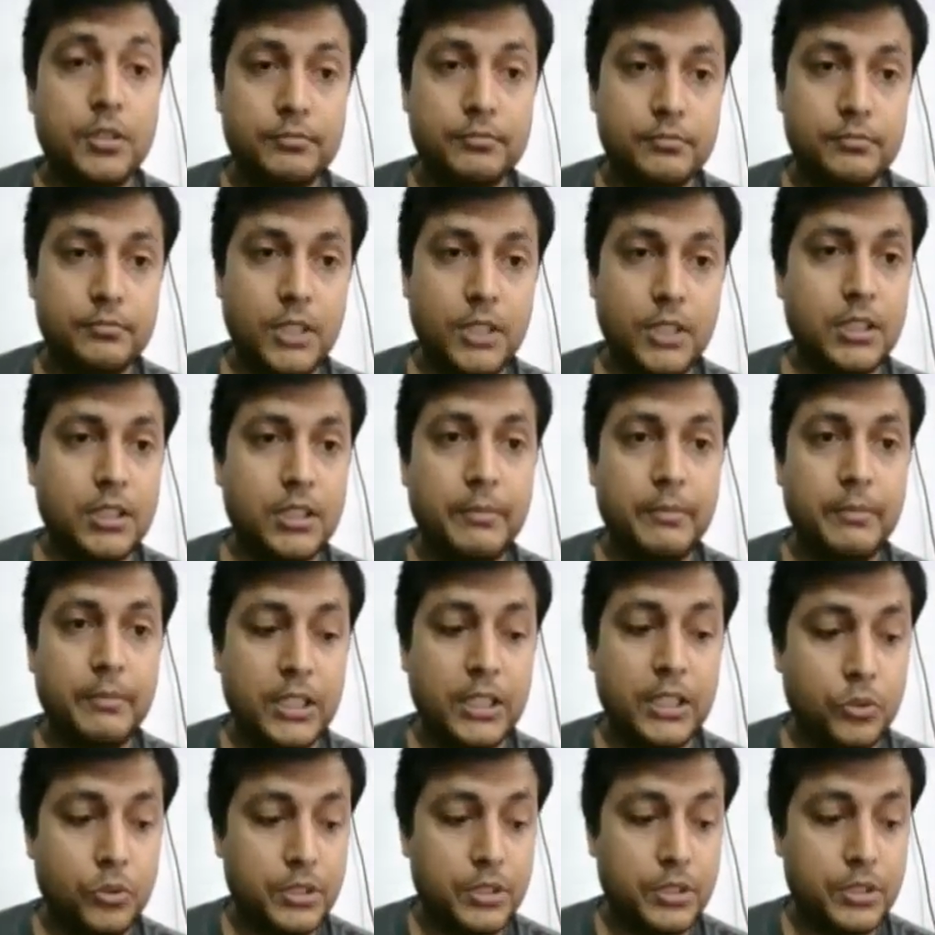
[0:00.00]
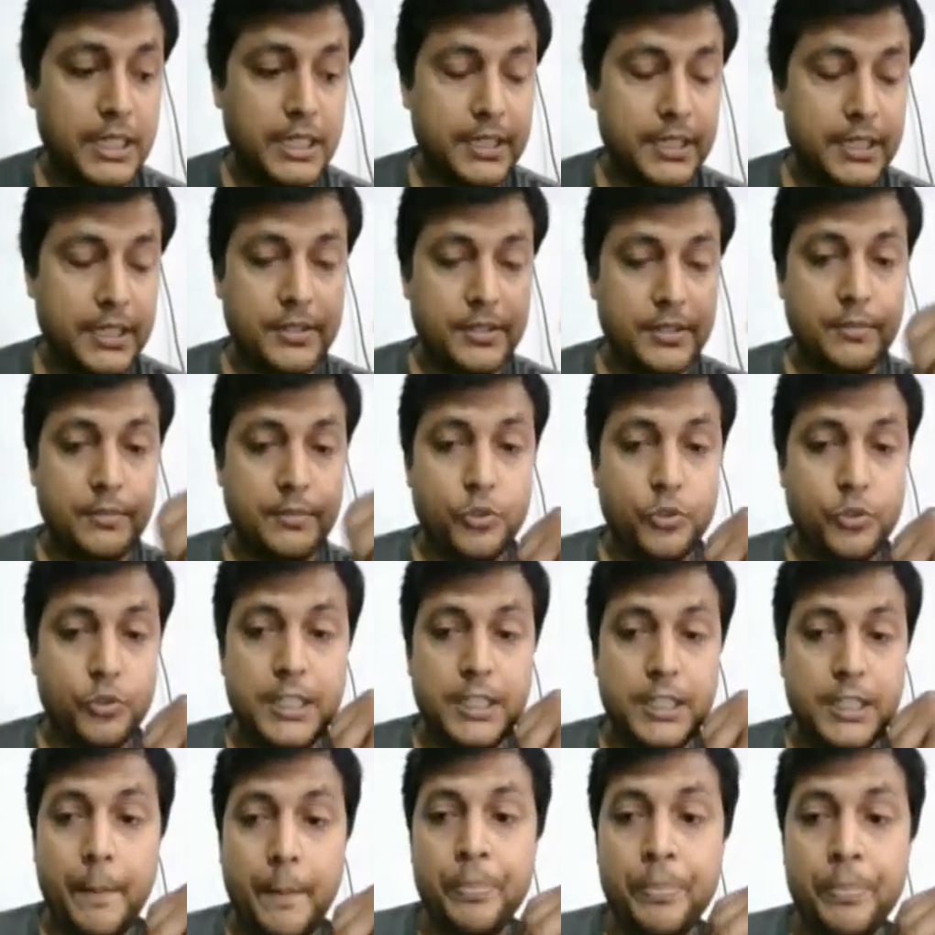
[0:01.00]
or other
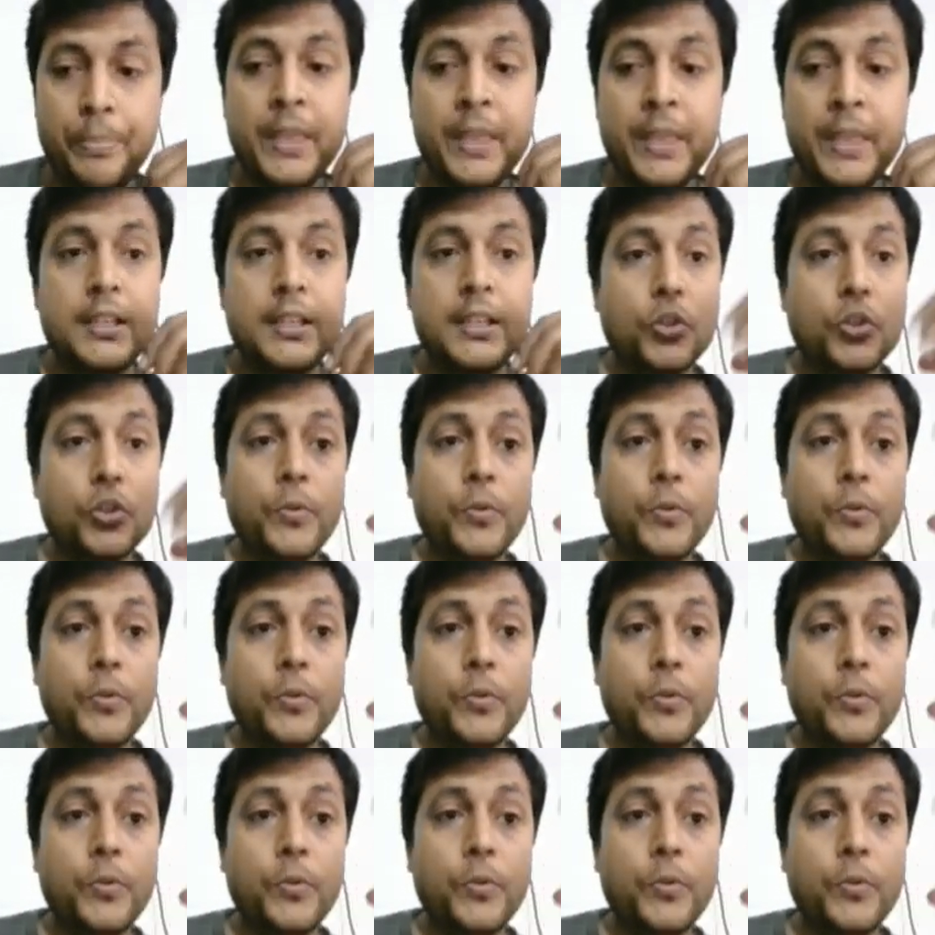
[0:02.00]
microorganisms, right?